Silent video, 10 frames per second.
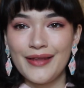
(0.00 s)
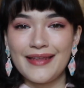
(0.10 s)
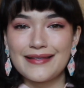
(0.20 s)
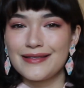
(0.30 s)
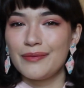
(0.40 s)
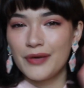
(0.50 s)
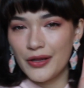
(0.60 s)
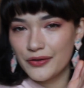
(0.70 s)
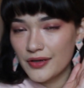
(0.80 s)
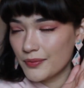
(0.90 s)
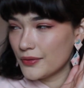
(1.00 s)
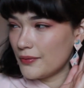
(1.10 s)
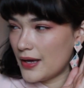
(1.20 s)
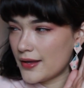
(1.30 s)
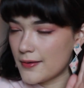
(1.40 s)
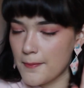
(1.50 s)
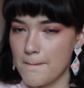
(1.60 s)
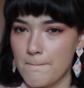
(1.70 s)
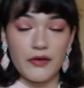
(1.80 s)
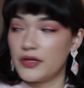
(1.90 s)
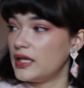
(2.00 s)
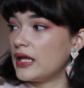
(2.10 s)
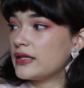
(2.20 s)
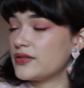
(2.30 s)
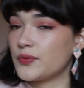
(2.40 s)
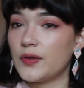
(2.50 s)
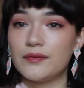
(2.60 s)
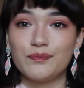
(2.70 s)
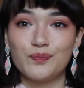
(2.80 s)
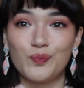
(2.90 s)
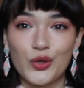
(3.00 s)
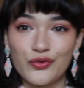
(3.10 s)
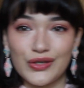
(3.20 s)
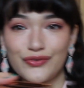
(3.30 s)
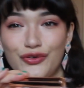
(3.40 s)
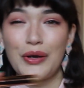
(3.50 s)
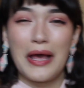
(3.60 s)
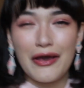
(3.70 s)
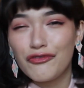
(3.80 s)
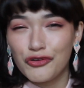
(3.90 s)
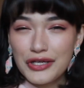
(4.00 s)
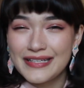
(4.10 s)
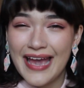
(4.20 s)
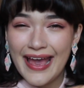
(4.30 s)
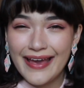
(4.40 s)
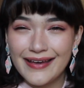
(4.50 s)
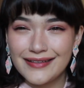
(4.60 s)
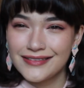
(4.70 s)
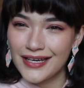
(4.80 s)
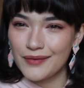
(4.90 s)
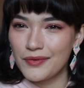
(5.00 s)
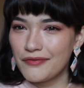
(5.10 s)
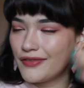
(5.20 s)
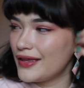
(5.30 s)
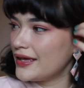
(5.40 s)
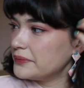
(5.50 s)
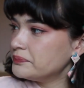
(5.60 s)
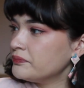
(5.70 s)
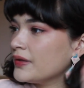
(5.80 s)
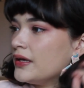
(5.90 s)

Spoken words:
That's lip color number 1. I really like this one. Perfect for everyday type of thing.